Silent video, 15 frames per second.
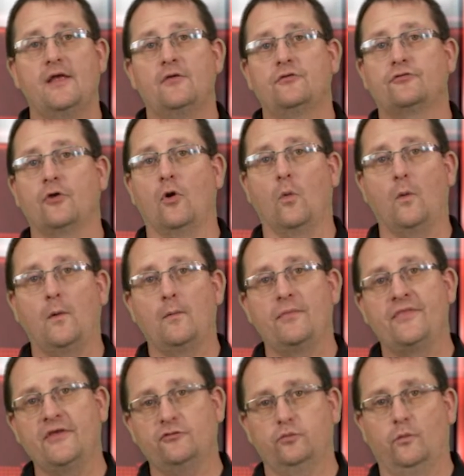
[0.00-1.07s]
So
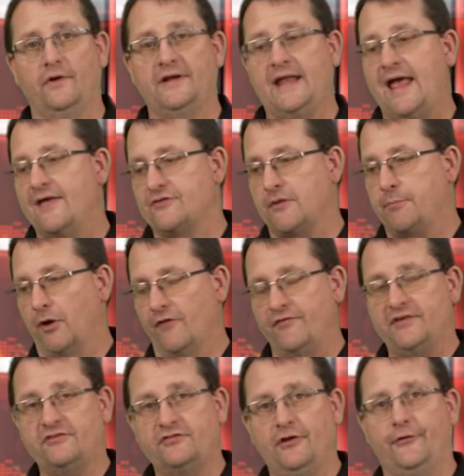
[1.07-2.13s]
this one has a
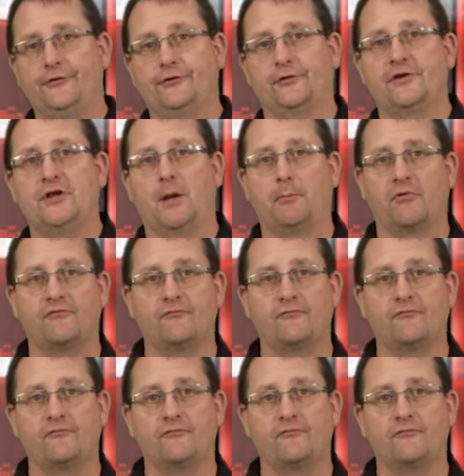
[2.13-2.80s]
perfect cylinder in number